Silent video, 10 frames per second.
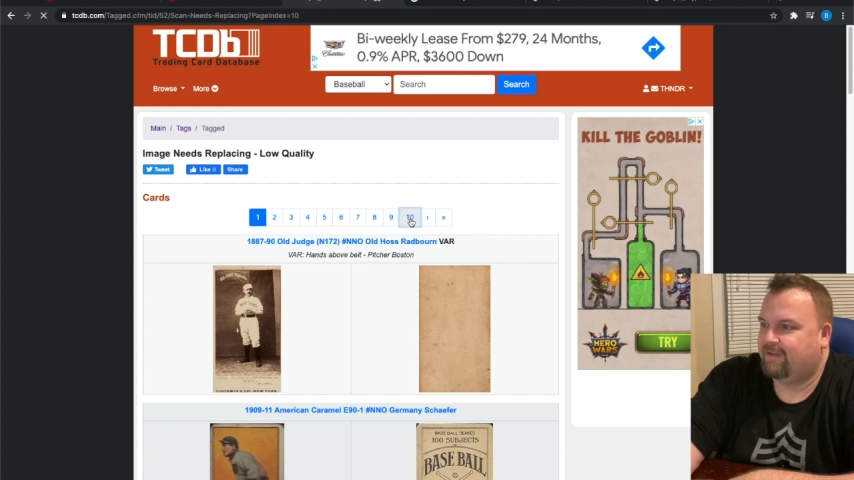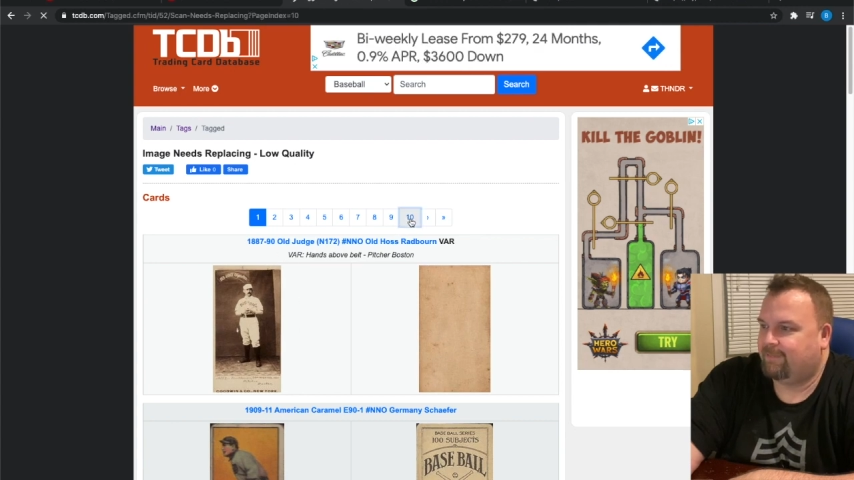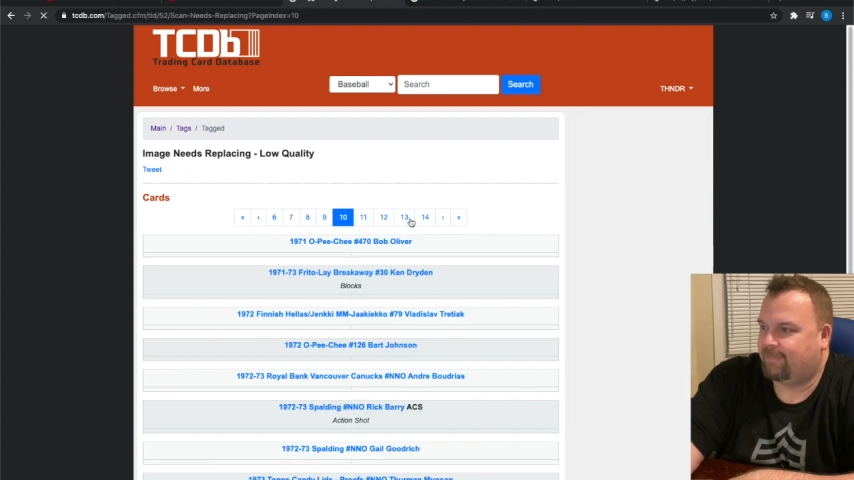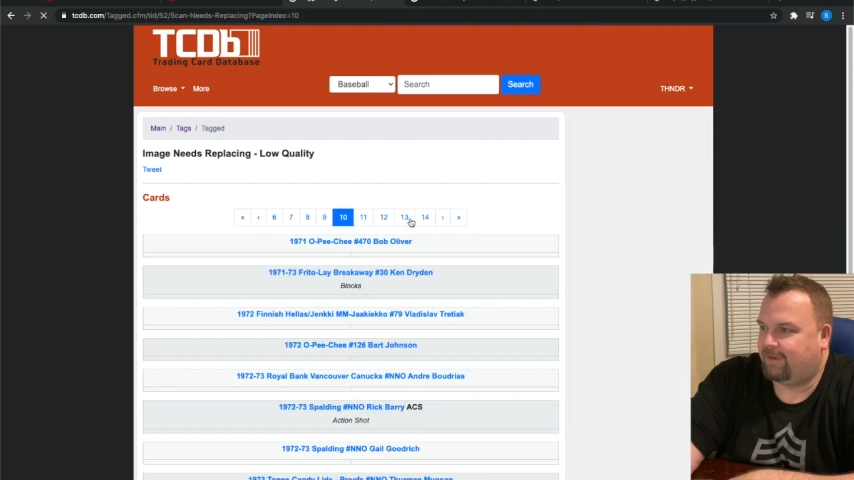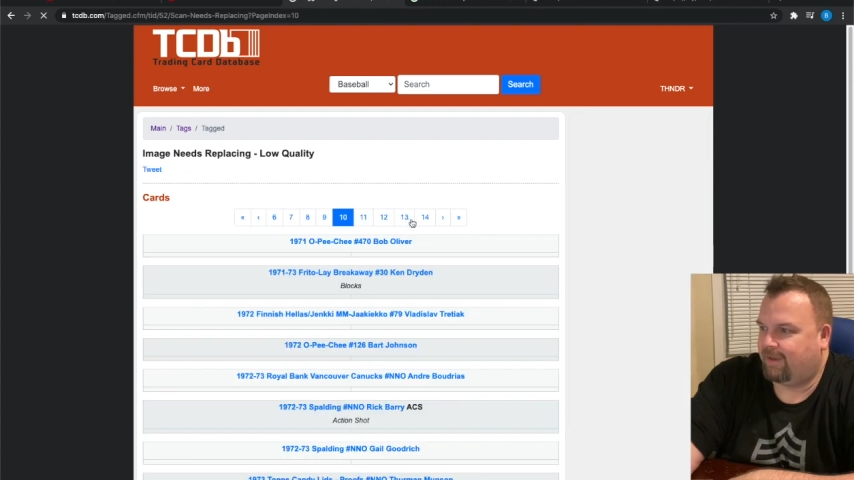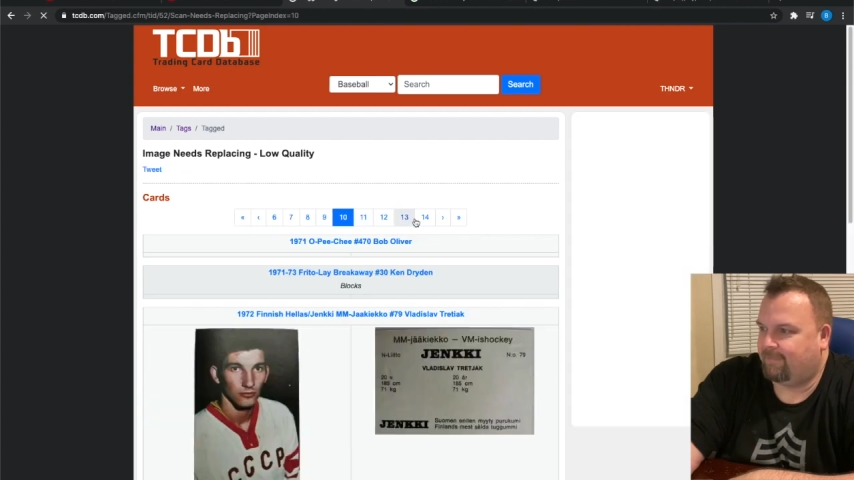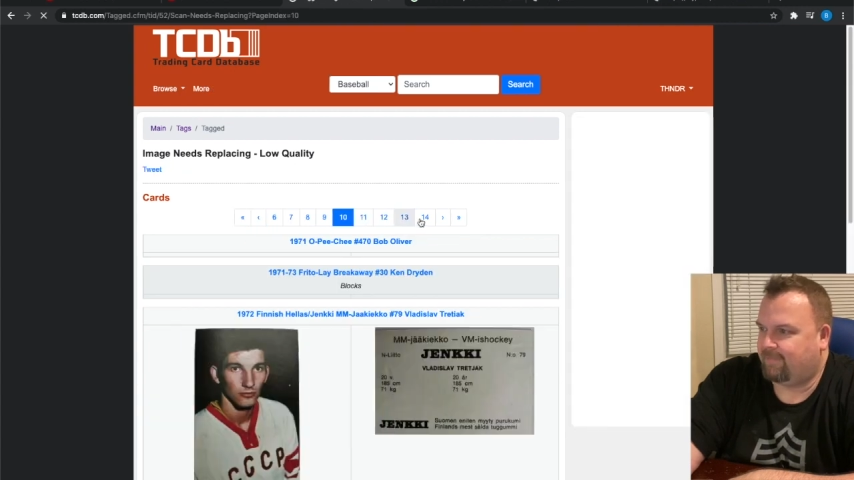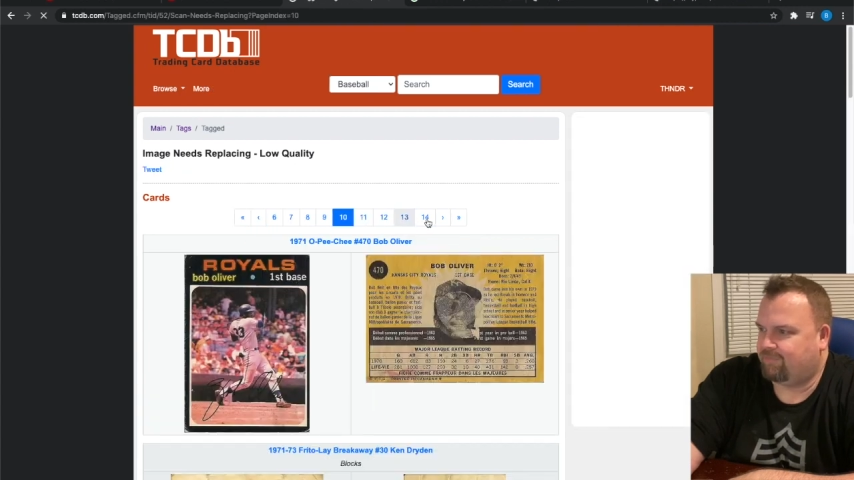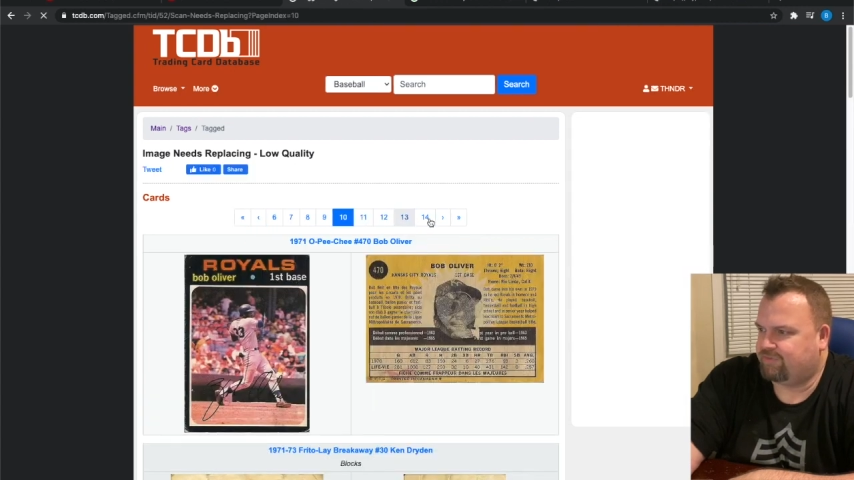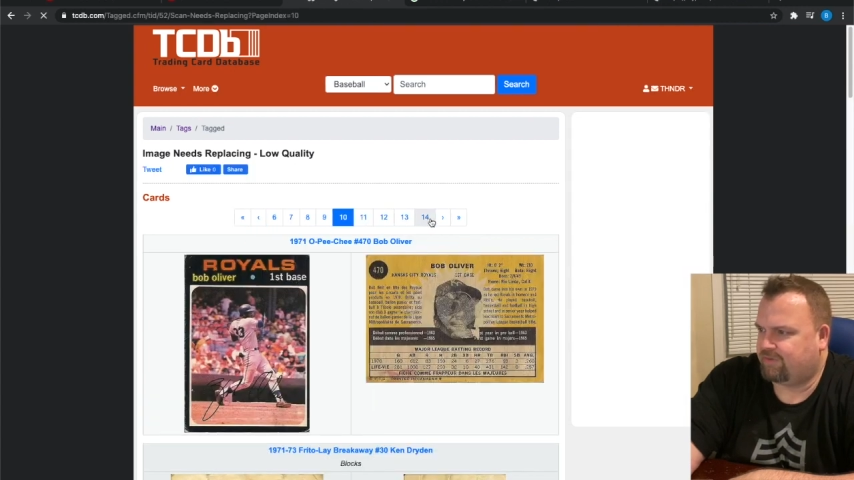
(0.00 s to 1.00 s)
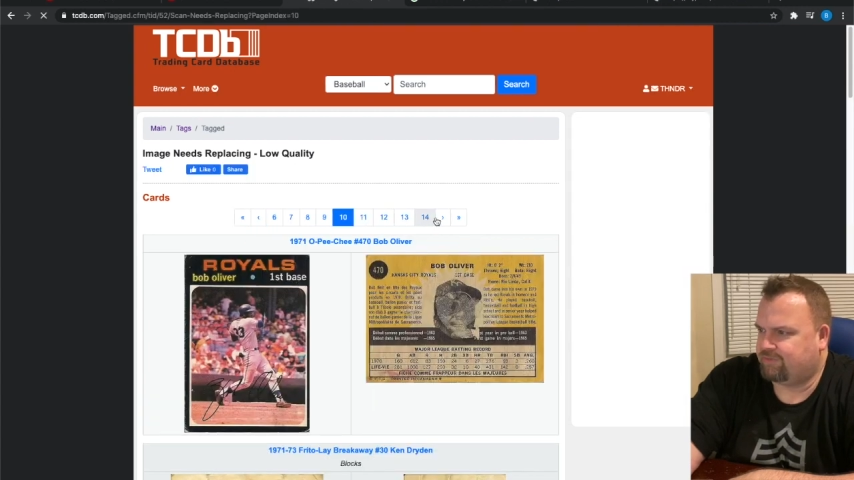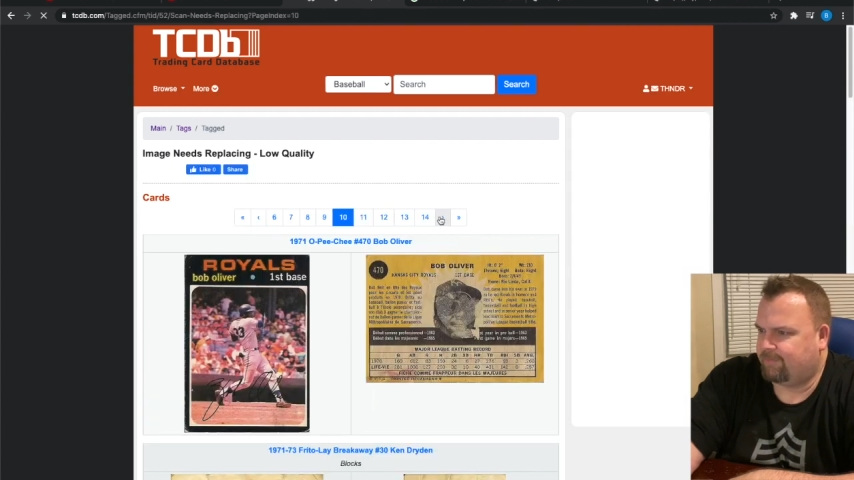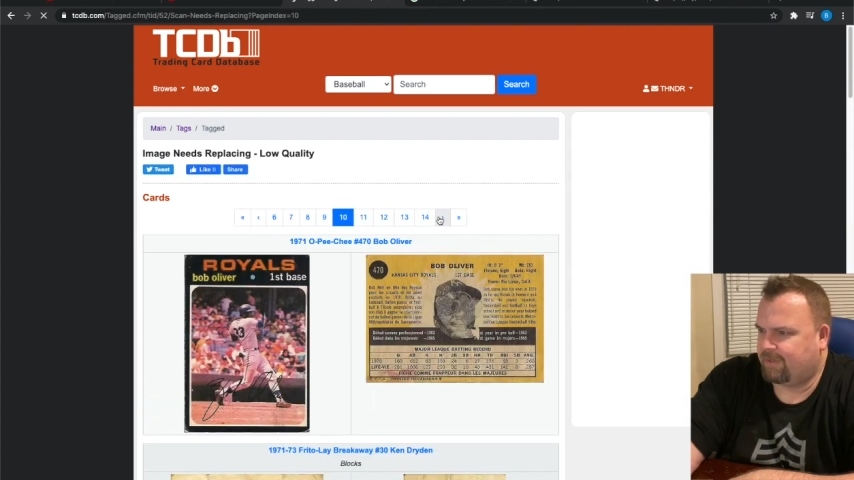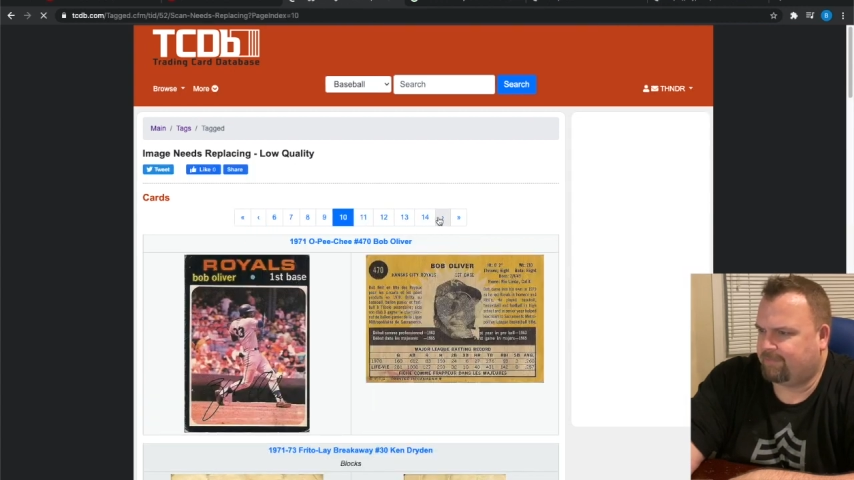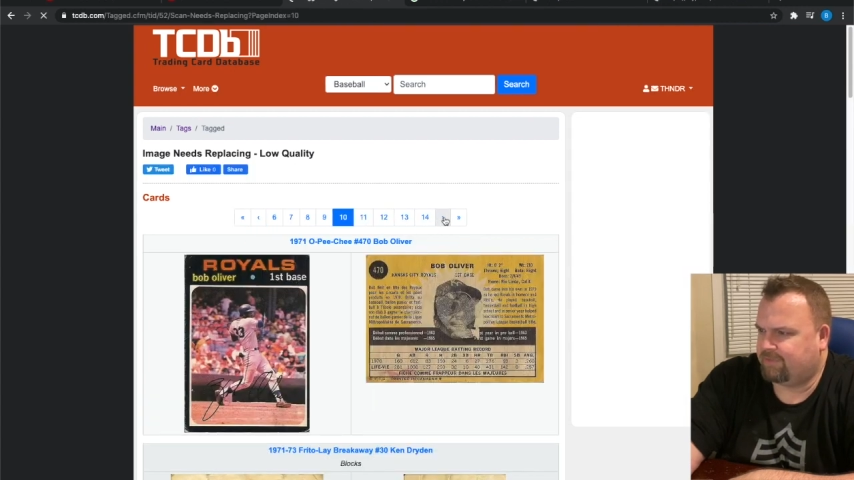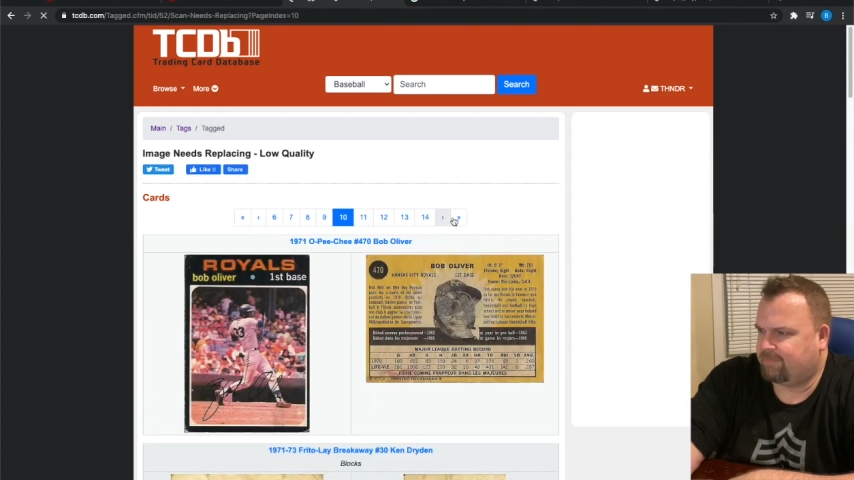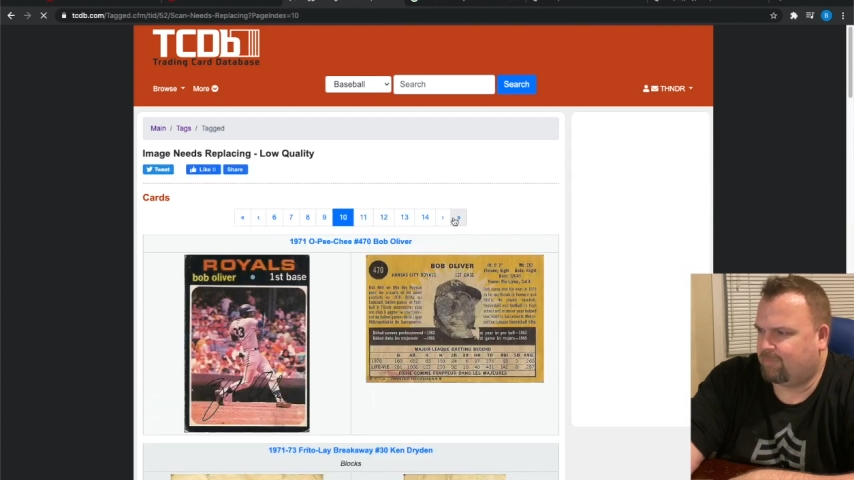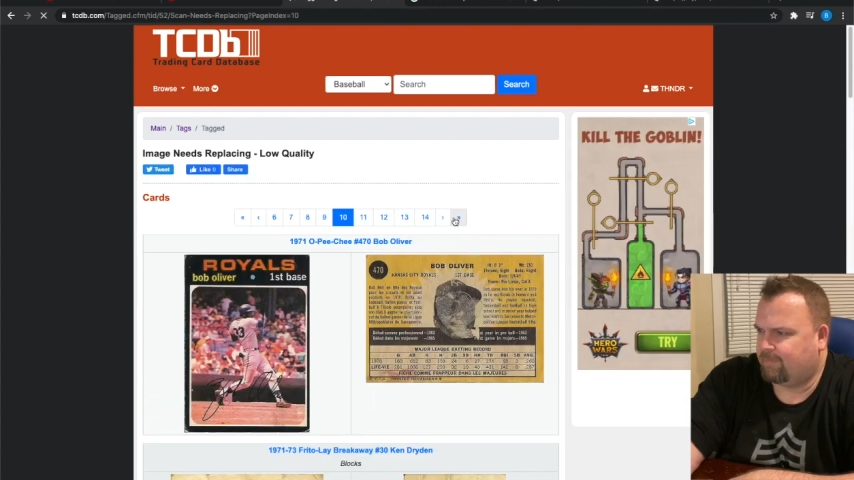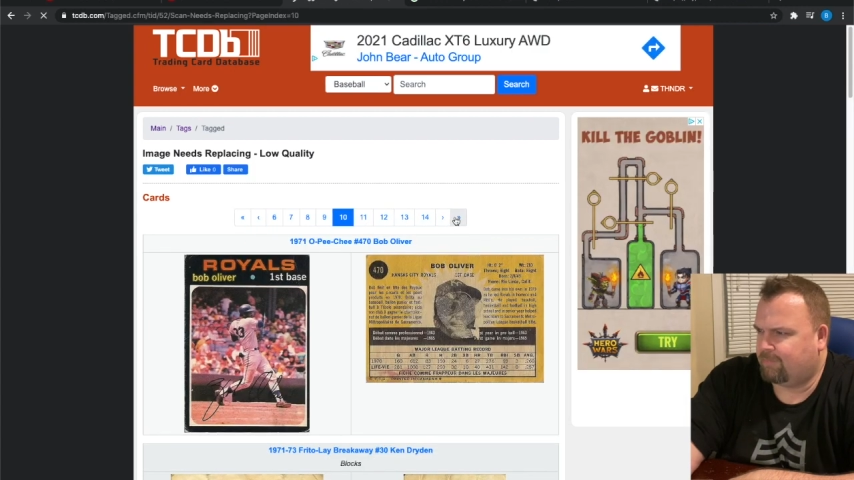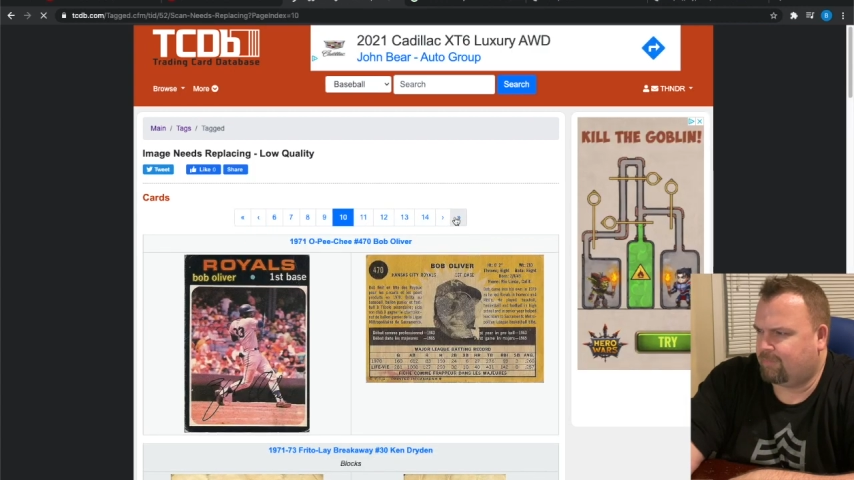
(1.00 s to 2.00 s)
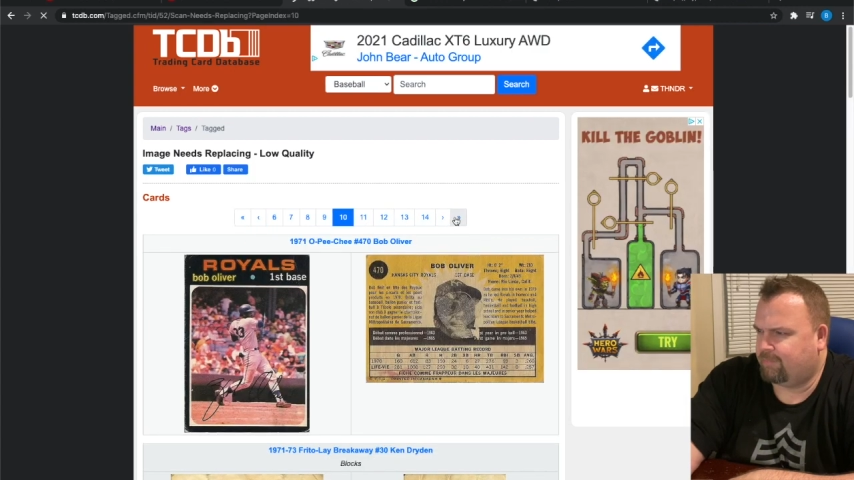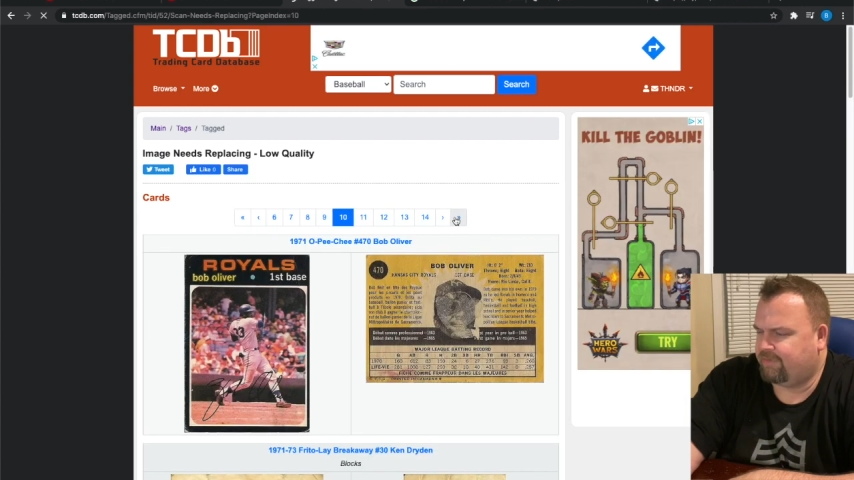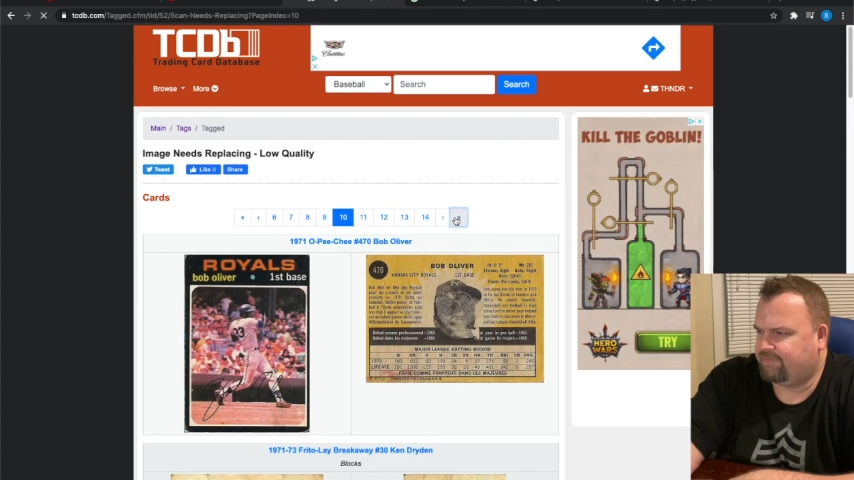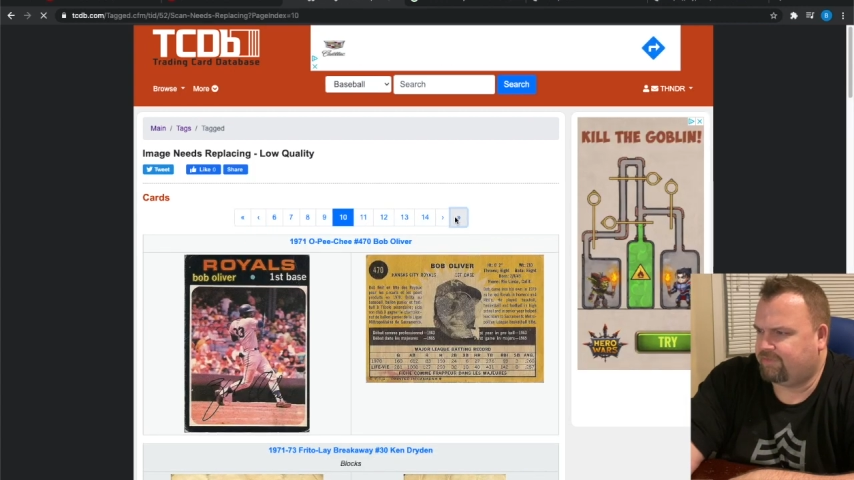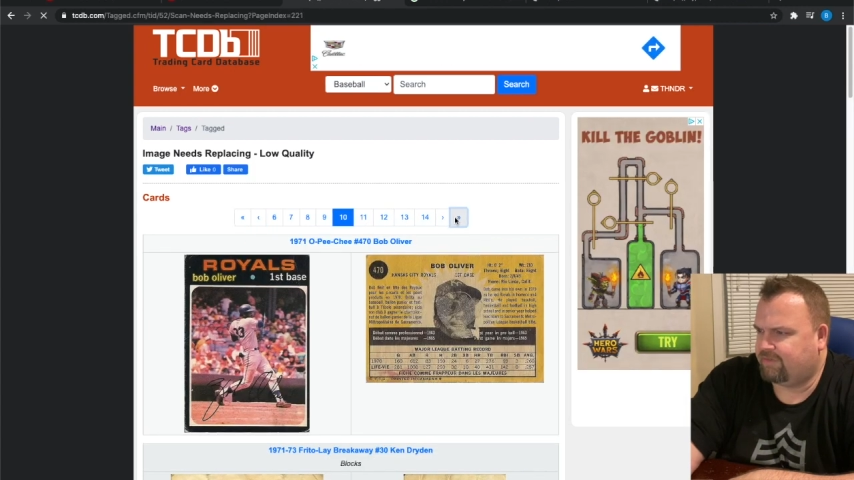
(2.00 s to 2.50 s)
But if we start jumping up into more recent